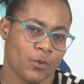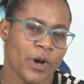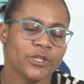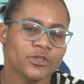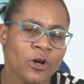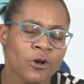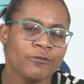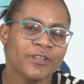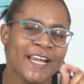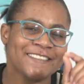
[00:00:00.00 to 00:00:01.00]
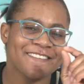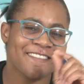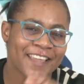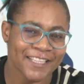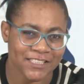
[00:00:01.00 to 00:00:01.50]
When we talk of
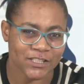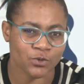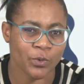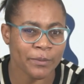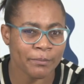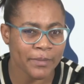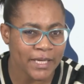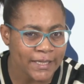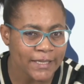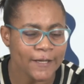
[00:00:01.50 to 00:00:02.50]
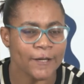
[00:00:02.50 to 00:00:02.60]
1930s, we mean